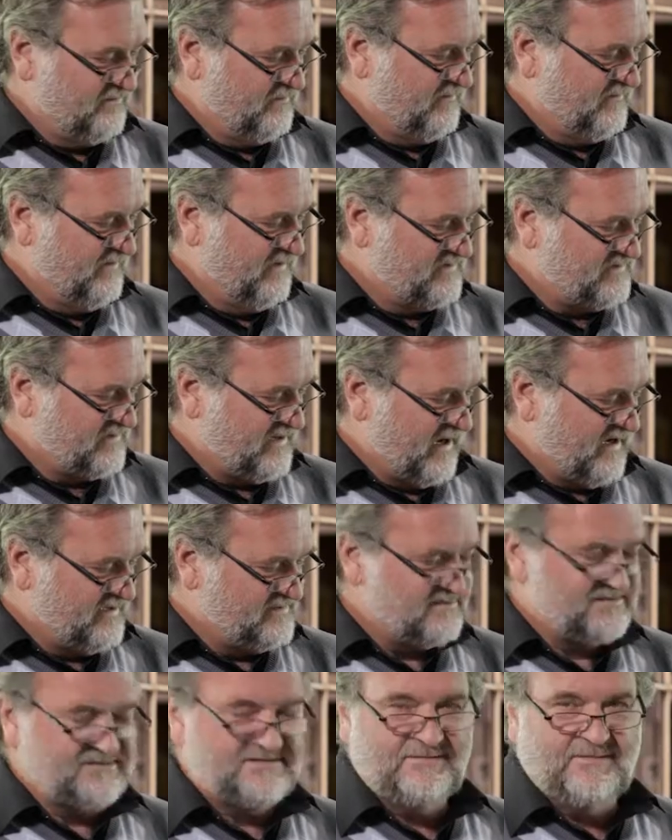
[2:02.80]
to, in this
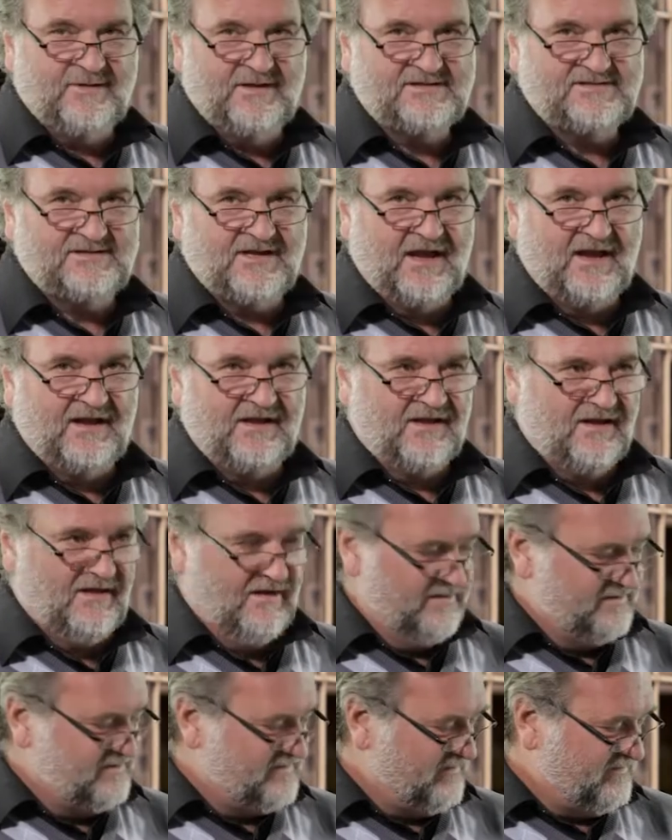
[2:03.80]
case it's the BCA
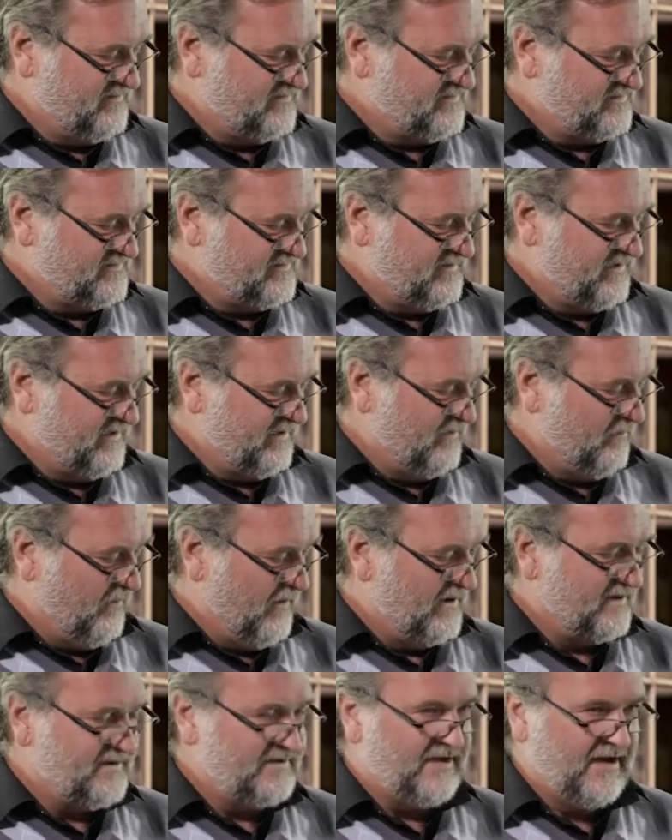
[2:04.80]
code, so it's
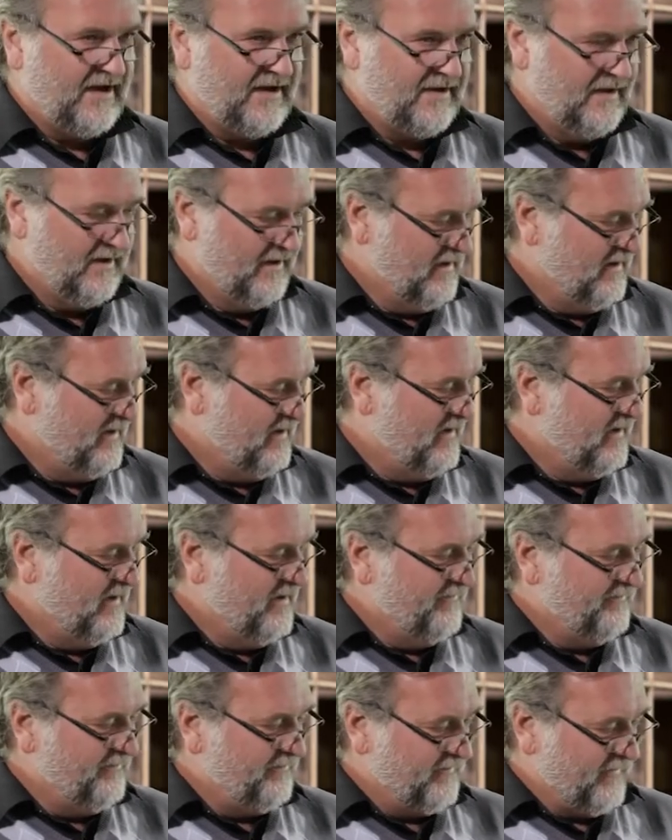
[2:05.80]
C110.
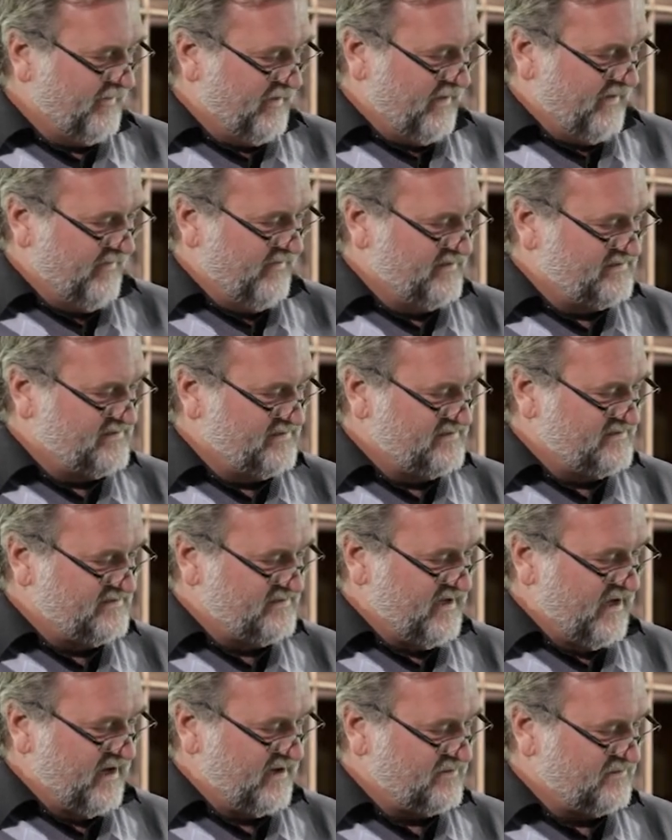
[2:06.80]
And this is
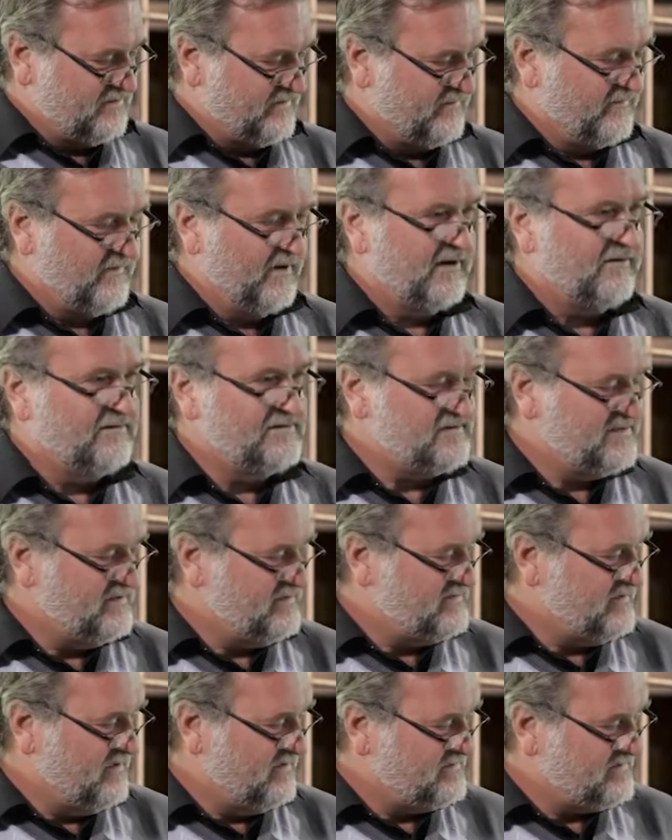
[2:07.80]
the actual
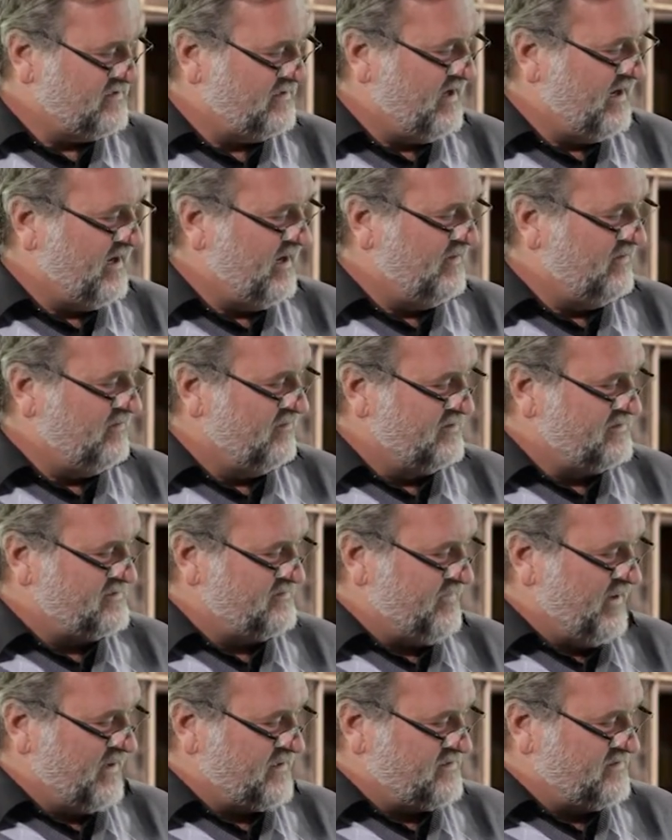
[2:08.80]
frequency, so it's an annual
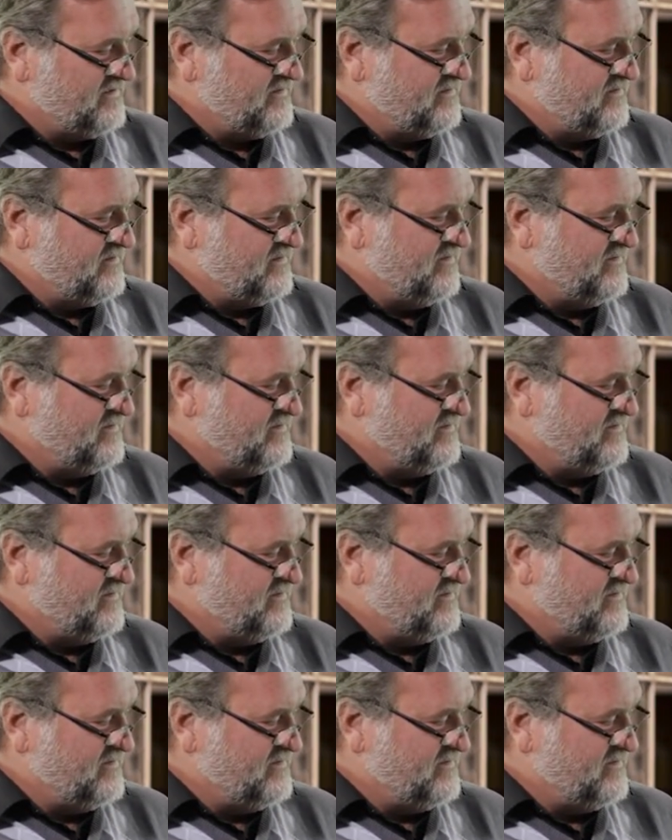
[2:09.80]
inspection to